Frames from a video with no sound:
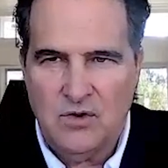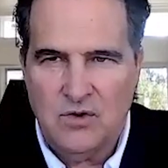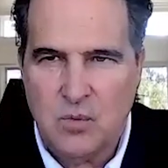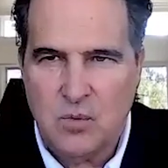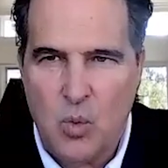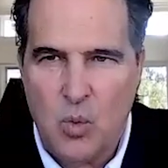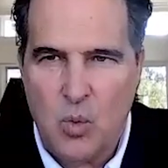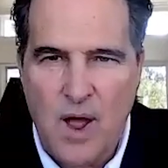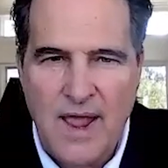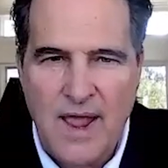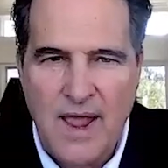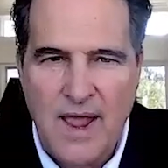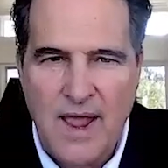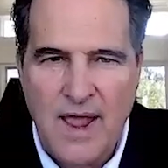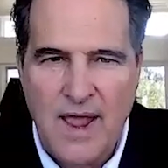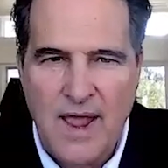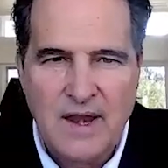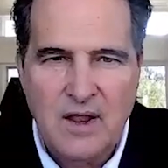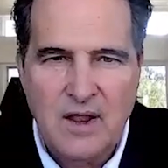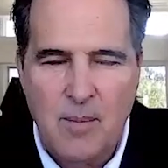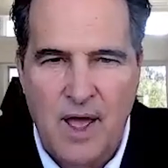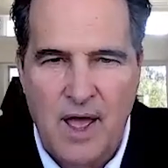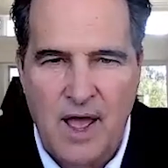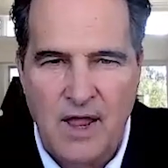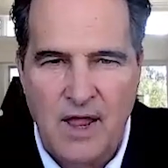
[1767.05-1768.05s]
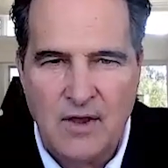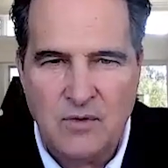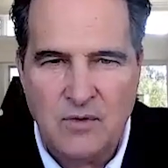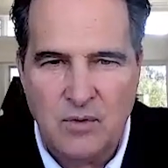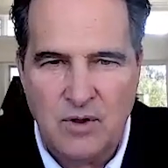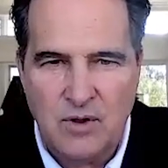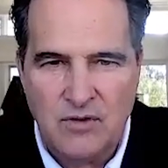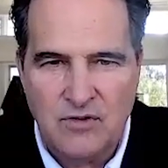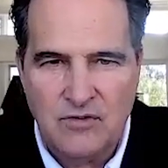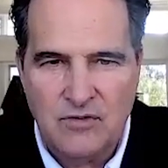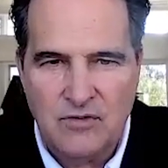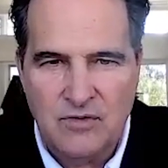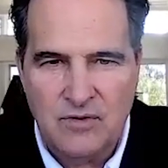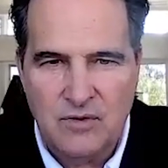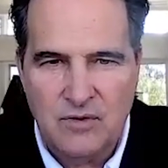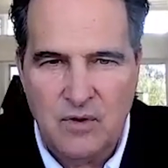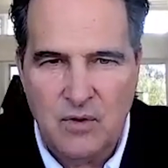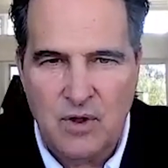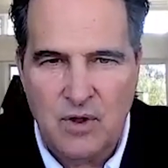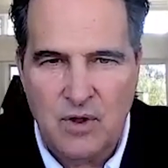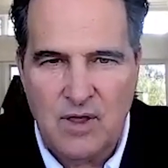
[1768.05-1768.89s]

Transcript: white carbohydrates